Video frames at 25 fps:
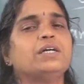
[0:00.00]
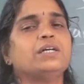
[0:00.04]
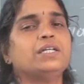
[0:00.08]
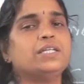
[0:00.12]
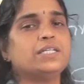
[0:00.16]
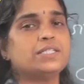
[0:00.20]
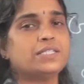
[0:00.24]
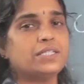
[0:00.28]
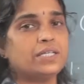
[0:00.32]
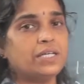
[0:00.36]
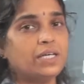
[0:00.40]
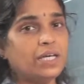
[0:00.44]

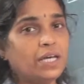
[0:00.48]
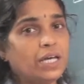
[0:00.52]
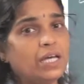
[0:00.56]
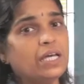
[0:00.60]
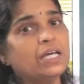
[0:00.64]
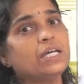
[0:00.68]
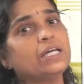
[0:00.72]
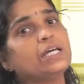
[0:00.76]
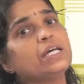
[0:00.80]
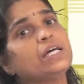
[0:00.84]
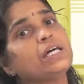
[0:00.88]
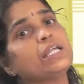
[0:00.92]
It is a
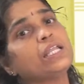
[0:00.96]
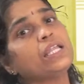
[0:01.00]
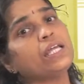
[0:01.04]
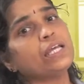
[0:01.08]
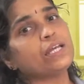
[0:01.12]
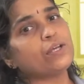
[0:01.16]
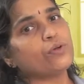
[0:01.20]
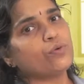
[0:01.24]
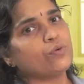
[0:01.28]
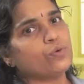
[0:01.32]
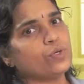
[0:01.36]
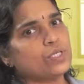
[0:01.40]

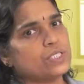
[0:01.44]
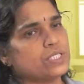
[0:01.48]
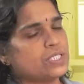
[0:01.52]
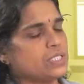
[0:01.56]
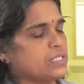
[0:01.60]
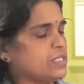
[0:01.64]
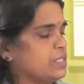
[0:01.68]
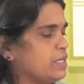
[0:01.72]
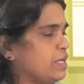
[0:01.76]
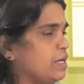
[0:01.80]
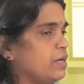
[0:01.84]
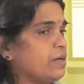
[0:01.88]
request.